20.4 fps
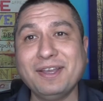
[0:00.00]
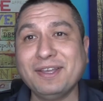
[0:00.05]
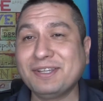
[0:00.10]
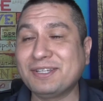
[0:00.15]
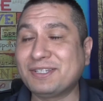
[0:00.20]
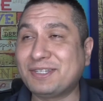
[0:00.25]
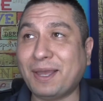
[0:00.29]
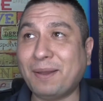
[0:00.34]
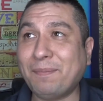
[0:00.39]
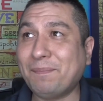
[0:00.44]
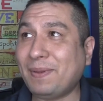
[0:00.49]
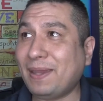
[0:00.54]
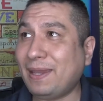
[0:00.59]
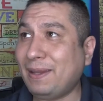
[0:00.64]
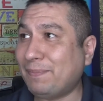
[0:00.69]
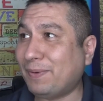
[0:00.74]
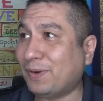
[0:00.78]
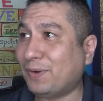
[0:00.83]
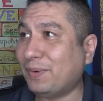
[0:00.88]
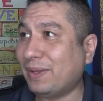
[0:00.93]
Some
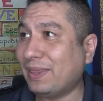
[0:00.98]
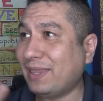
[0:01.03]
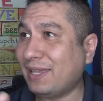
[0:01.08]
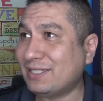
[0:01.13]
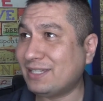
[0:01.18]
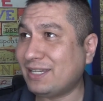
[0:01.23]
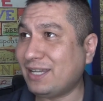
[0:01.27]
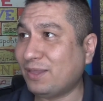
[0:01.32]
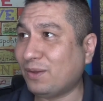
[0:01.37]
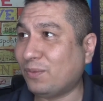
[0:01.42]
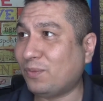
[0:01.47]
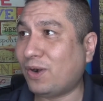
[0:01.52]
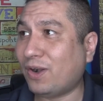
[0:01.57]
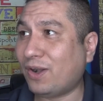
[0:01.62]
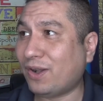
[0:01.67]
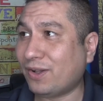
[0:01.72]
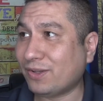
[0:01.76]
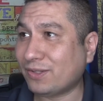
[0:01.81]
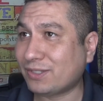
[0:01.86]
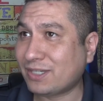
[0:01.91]
people, when they see the
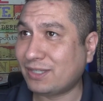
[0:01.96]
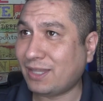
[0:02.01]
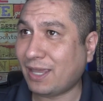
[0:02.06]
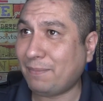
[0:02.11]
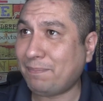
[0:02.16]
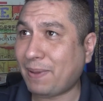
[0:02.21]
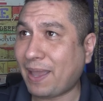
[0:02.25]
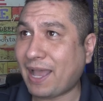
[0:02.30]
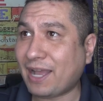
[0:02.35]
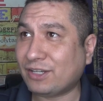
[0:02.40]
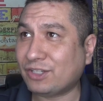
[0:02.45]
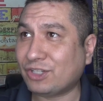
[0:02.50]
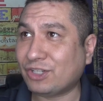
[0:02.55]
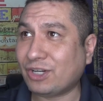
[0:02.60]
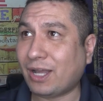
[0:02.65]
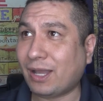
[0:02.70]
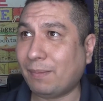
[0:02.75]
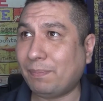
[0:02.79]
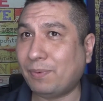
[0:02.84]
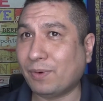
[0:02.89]
walls, they patch it
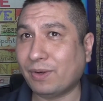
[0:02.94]
up,